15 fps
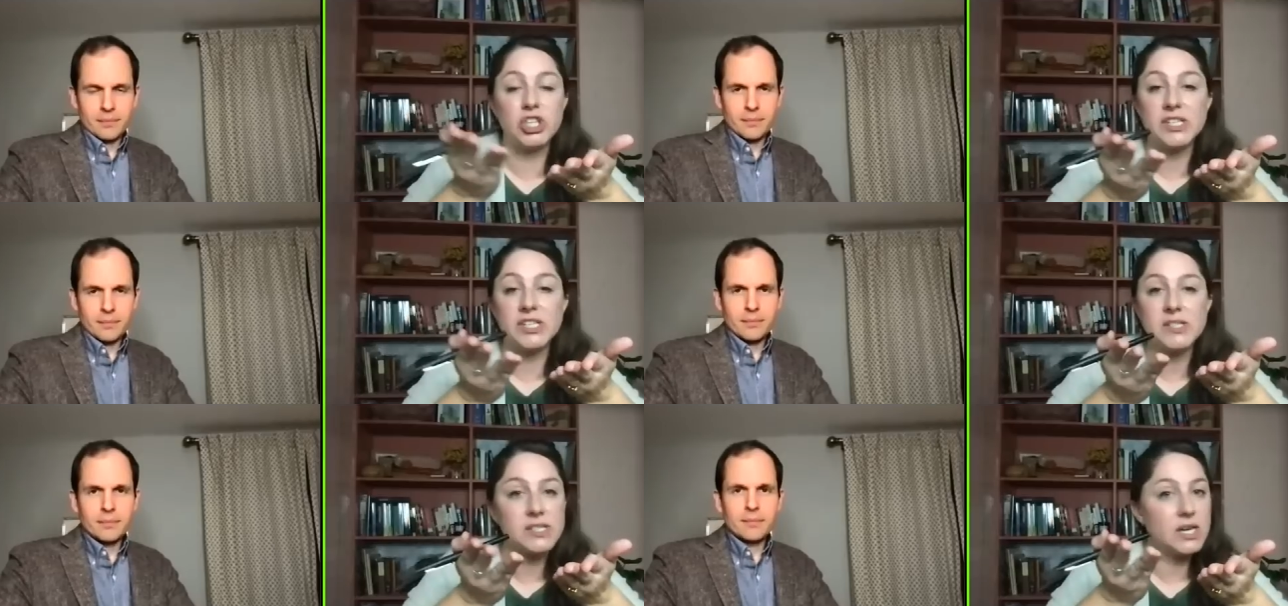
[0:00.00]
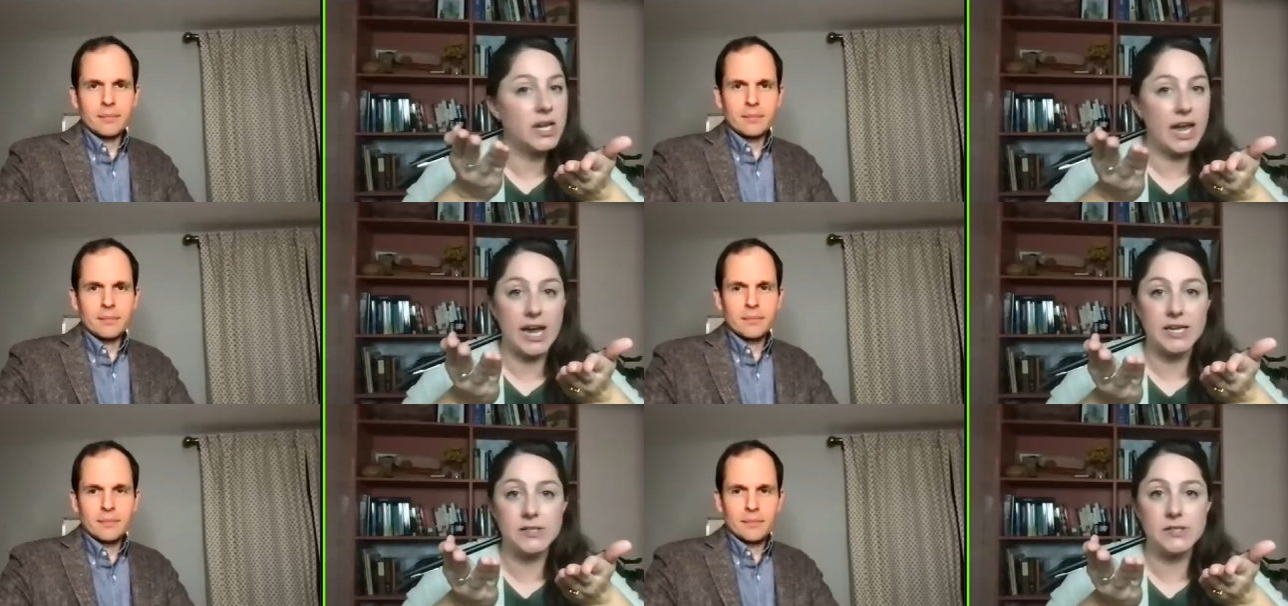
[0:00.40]
Speaker 1: just in
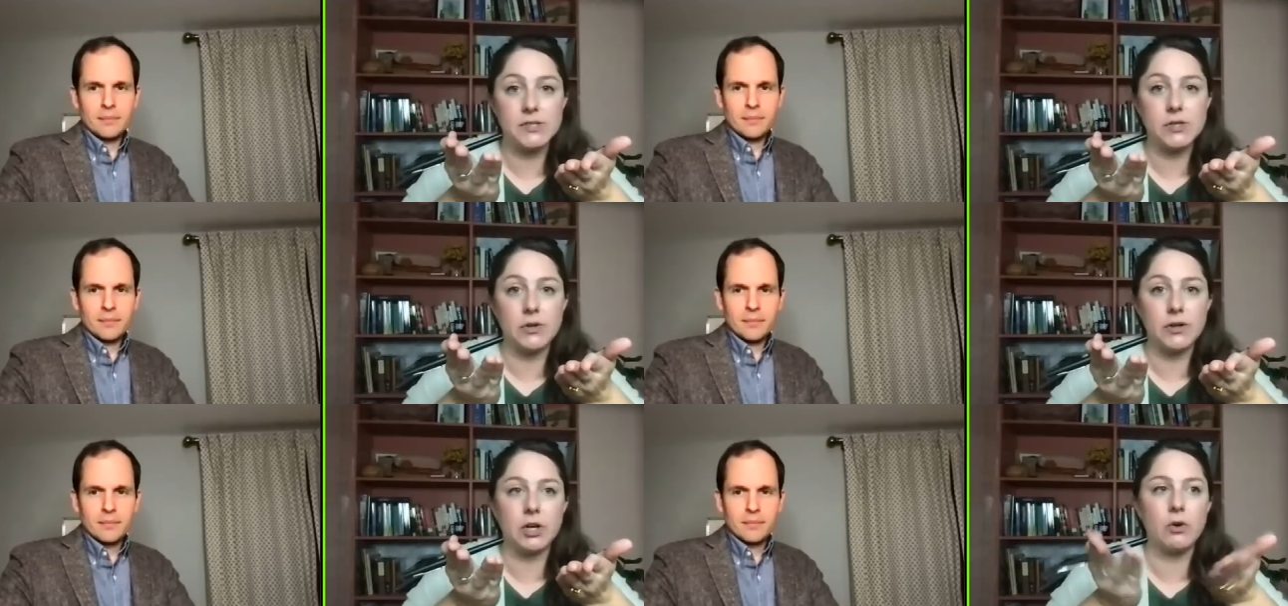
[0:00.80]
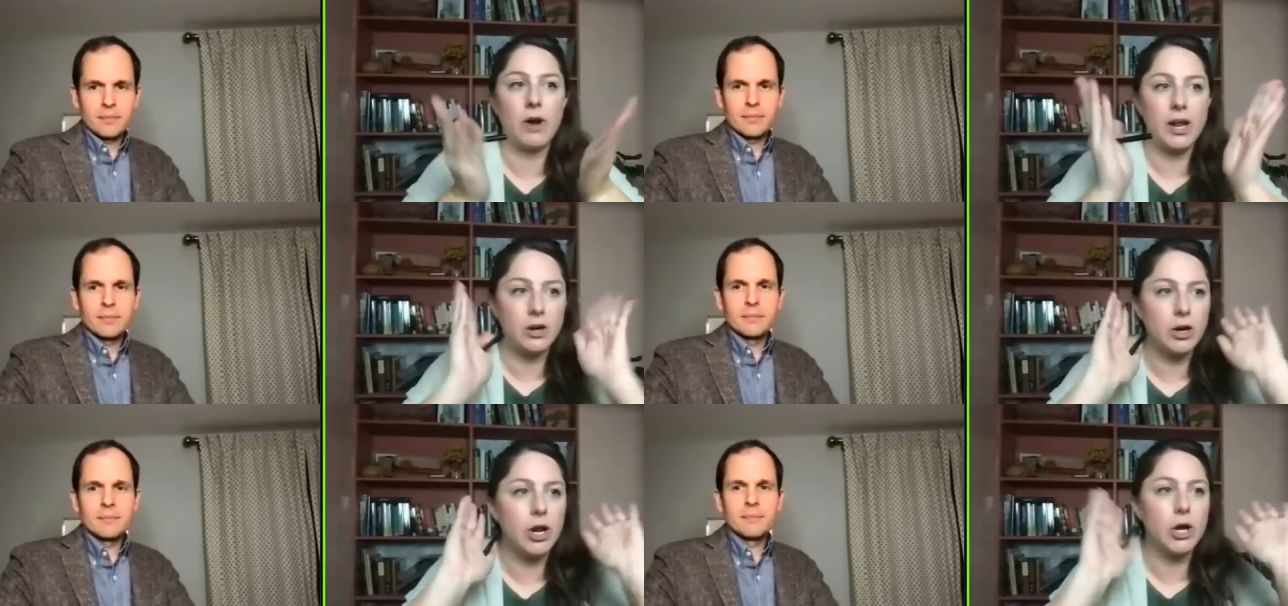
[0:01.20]
case so that the
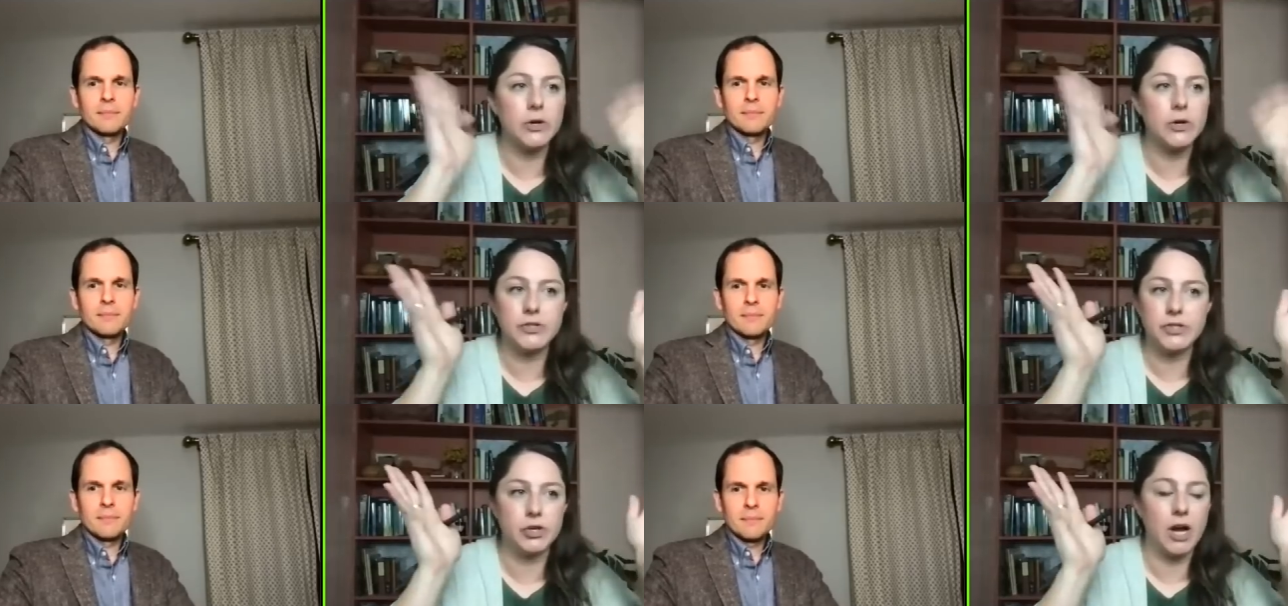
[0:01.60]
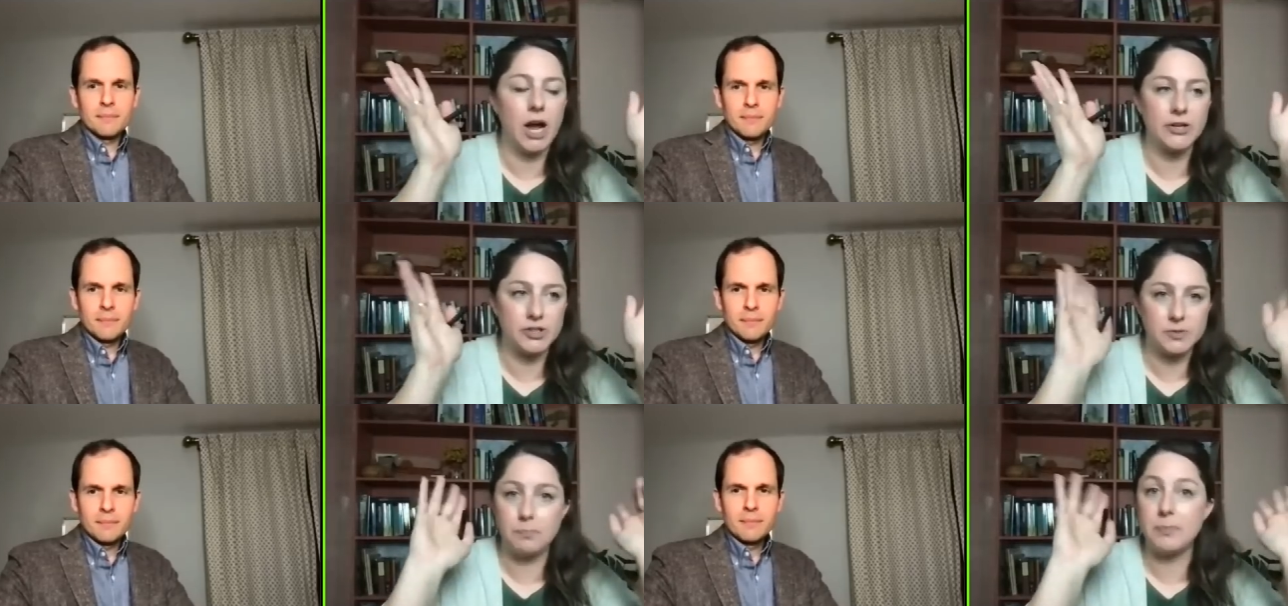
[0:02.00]
grader knows you're
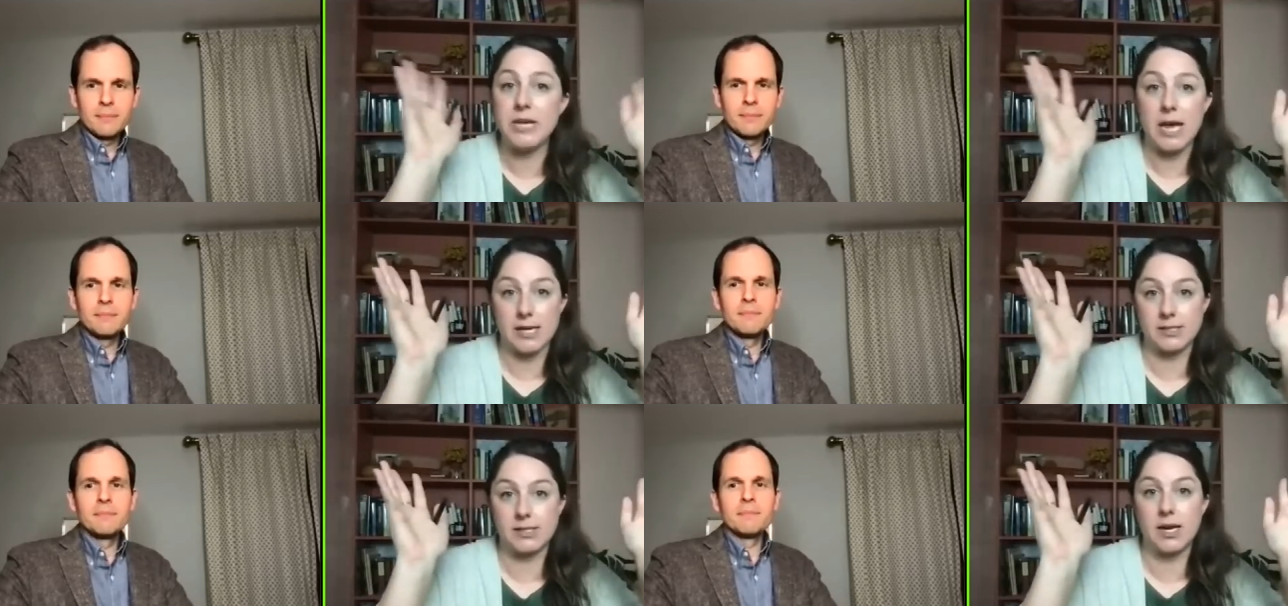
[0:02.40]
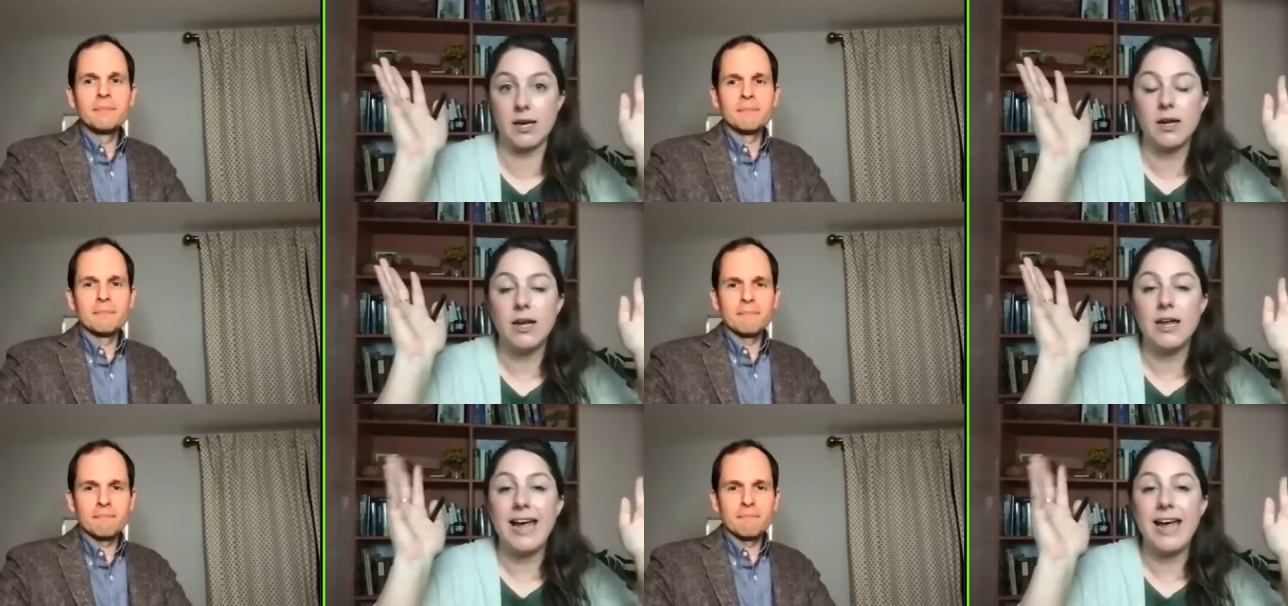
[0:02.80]
not just BSing,